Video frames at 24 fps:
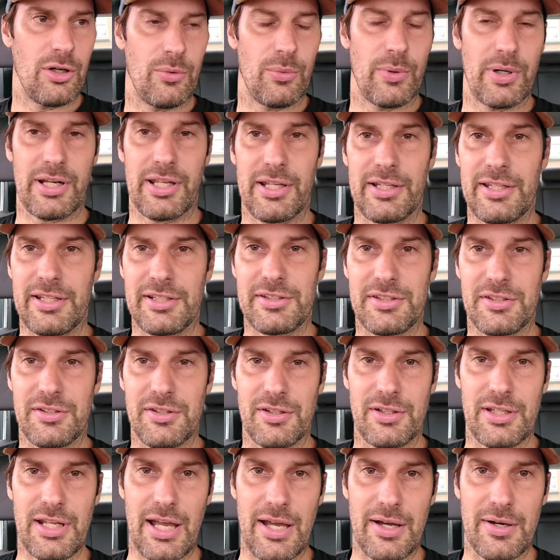what I need to
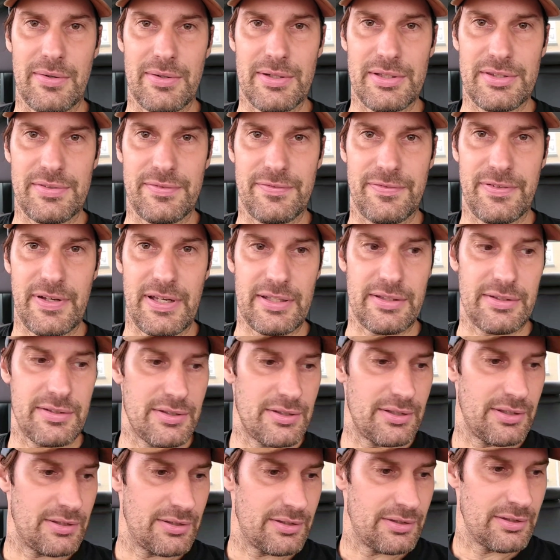do now is
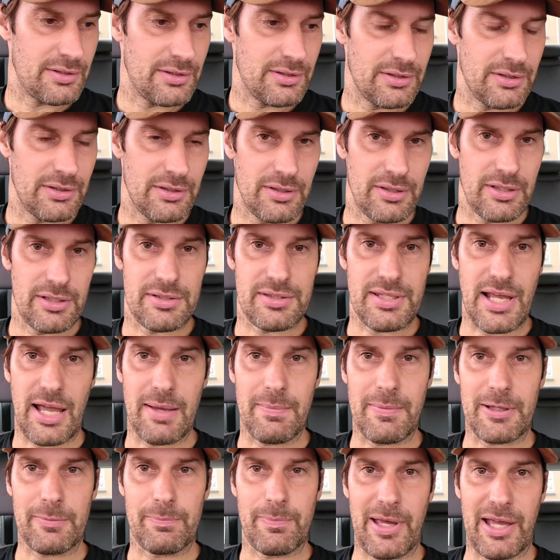fit the
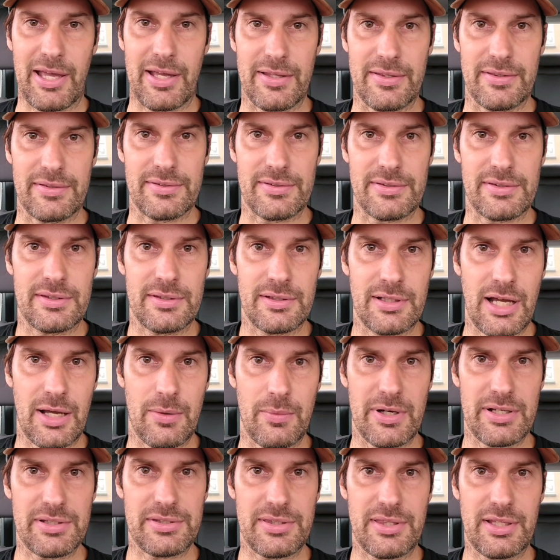timing pins. I
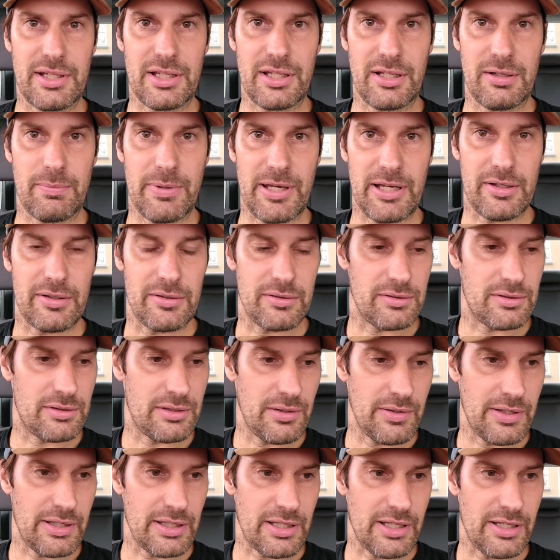was thinking about
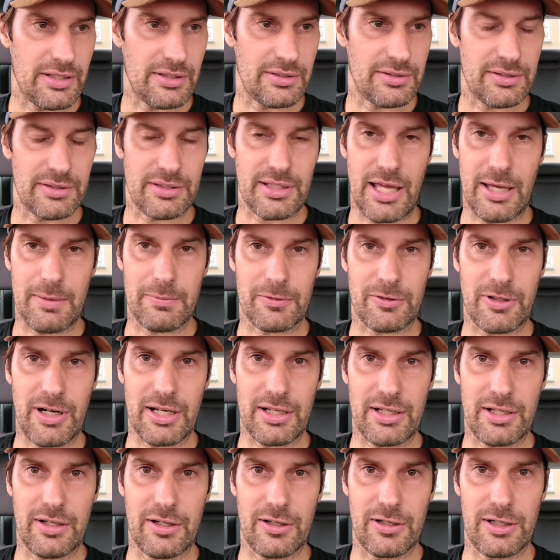doing it cam
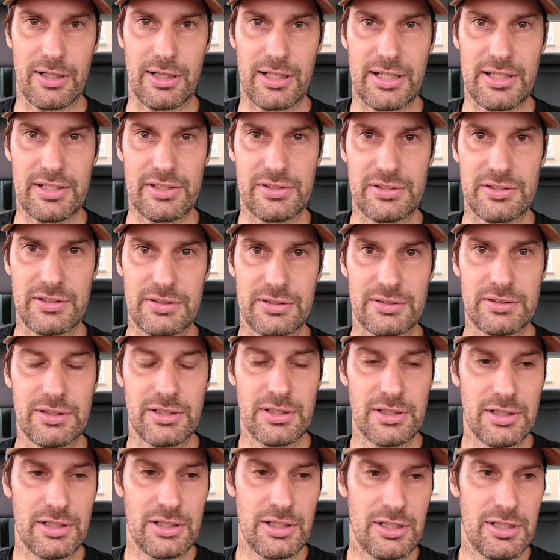crank correlation,
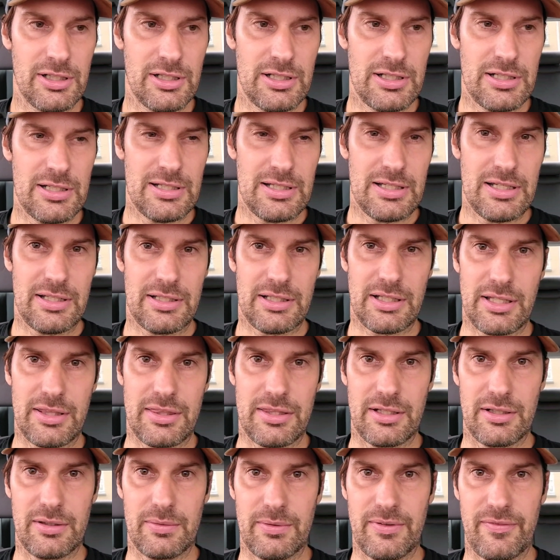and I
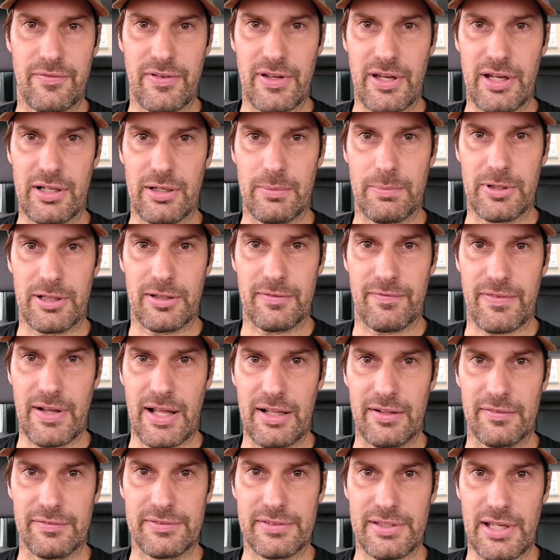thought with variable
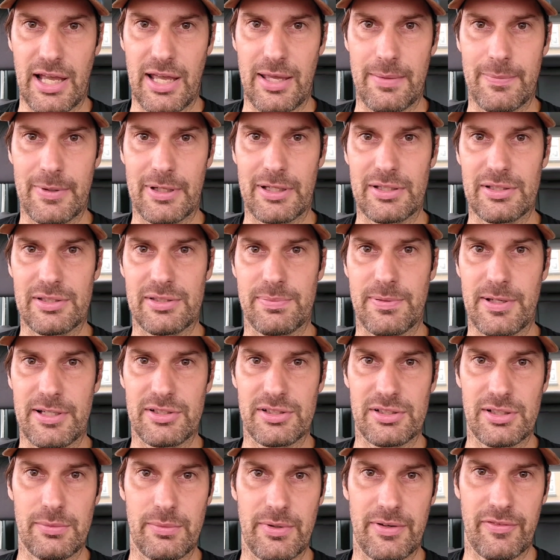valve timing,
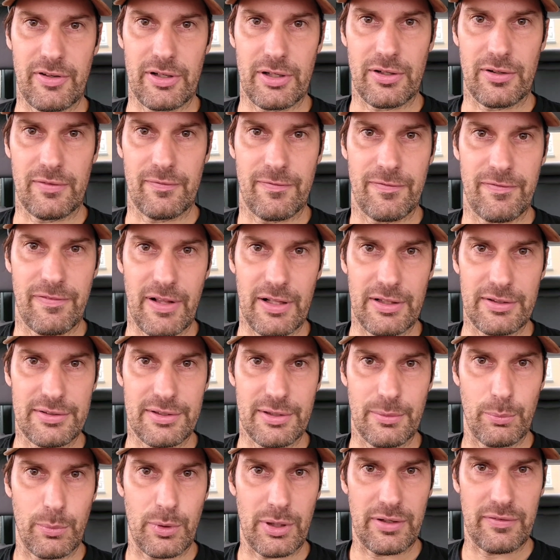especially with a known fault
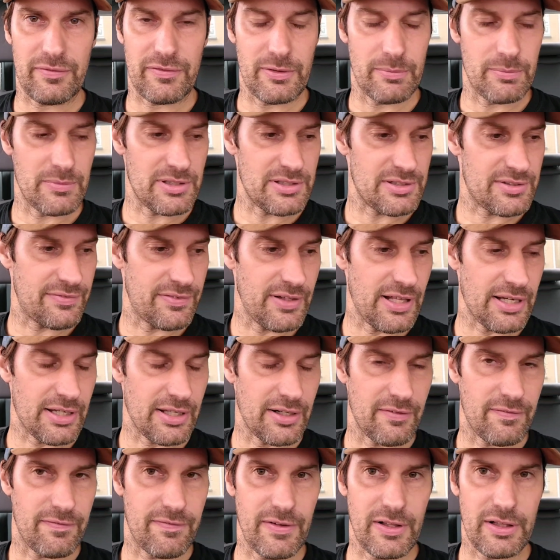on one of them that's
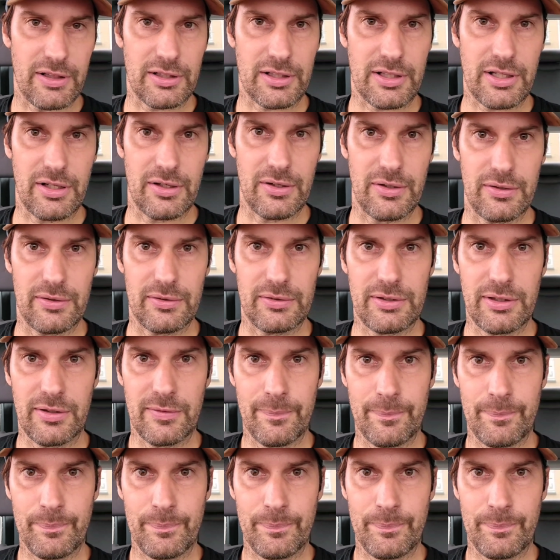flagging a fault code,